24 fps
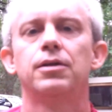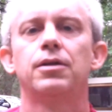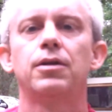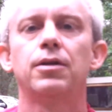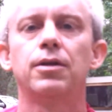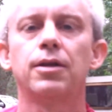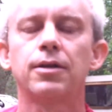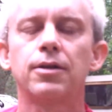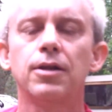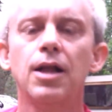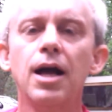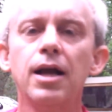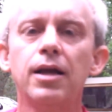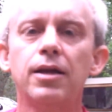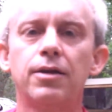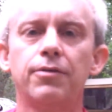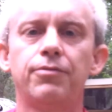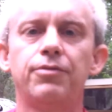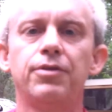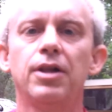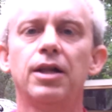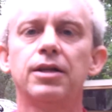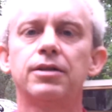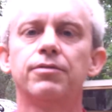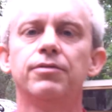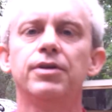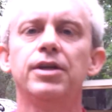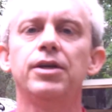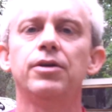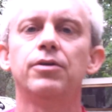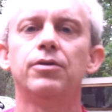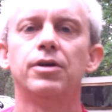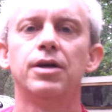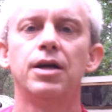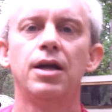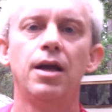Click like if you like the
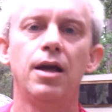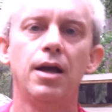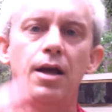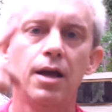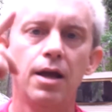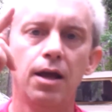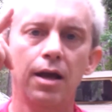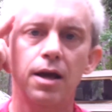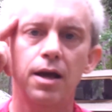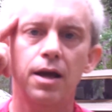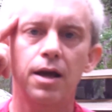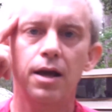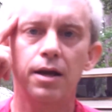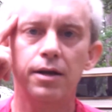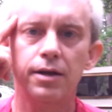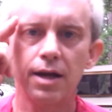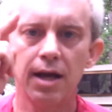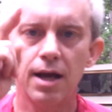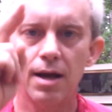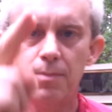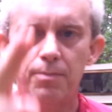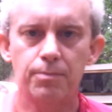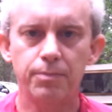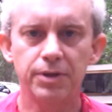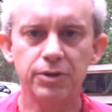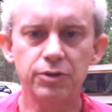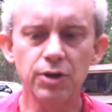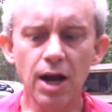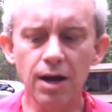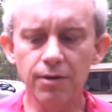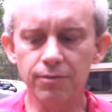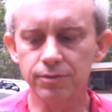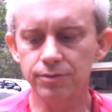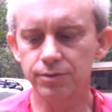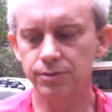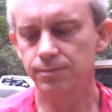video, and happy
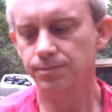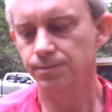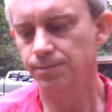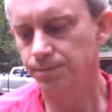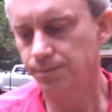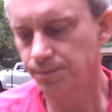travels.